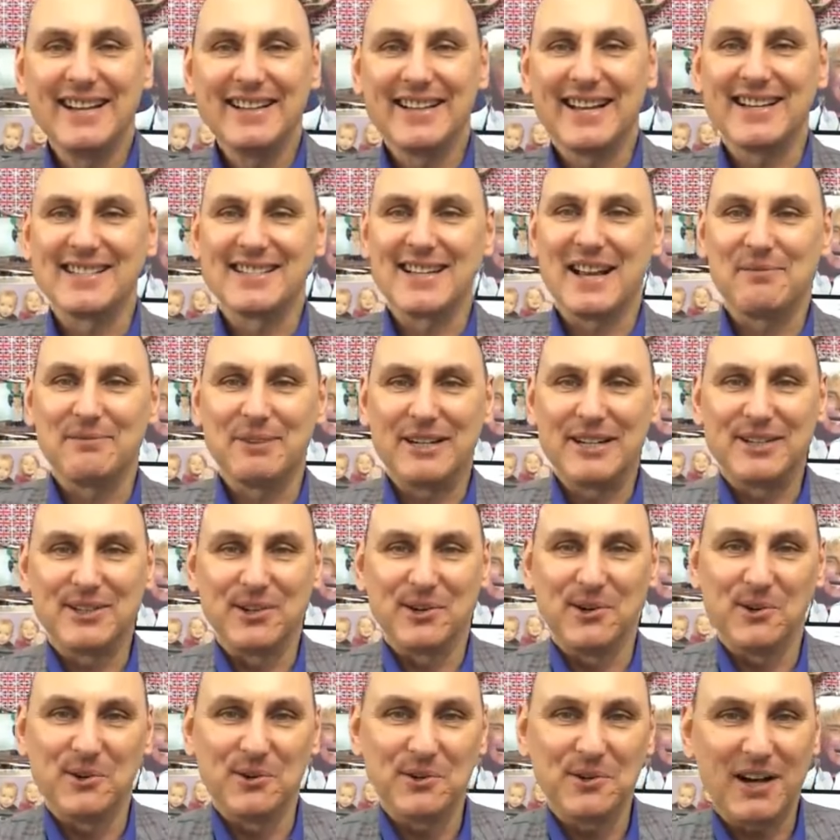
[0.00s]
There's lovely
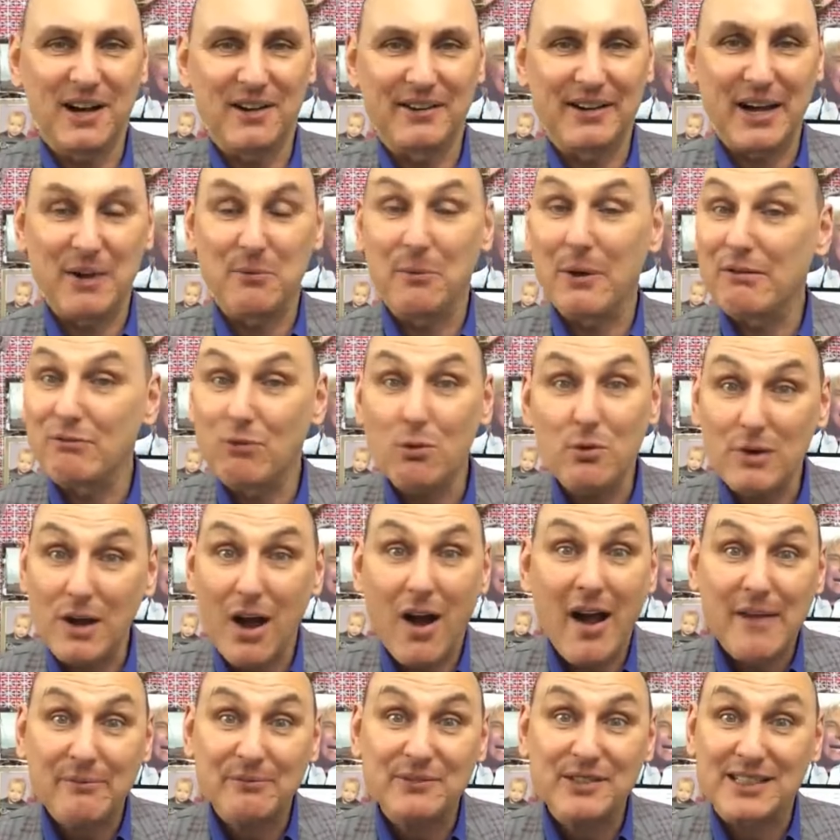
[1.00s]
Dawn. Okay, we're all
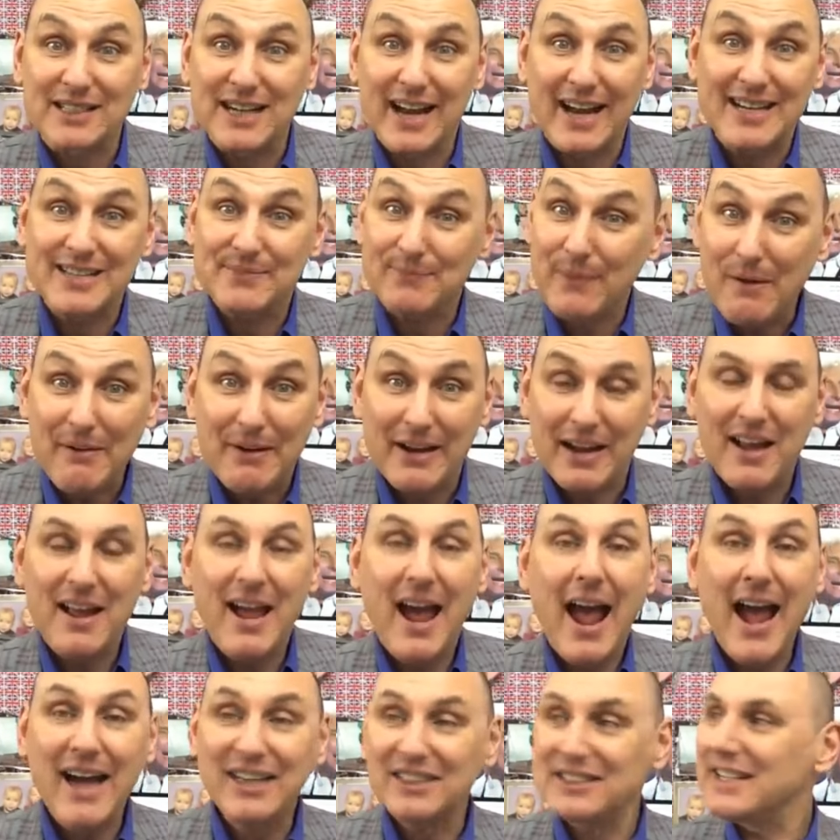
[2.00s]
live today. It's very
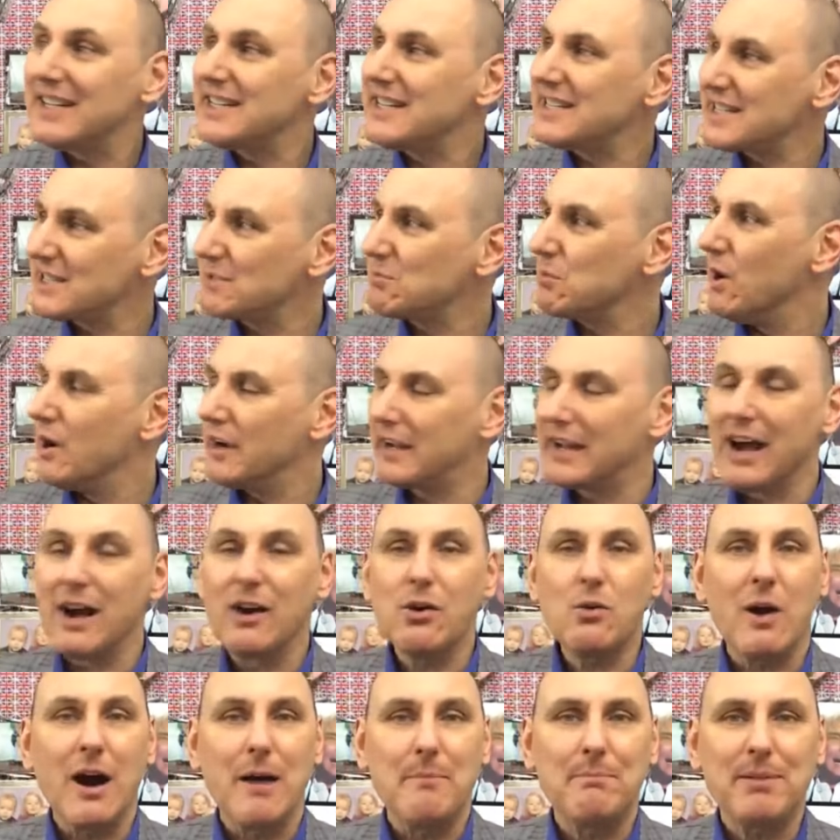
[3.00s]
actually this is working.
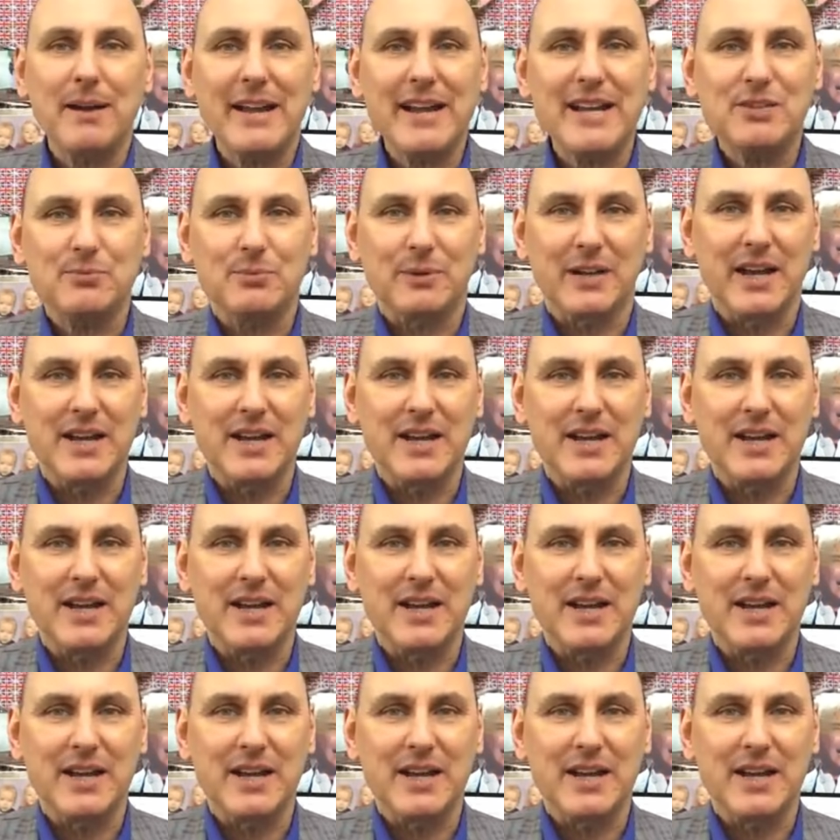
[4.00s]
I'm quite pleased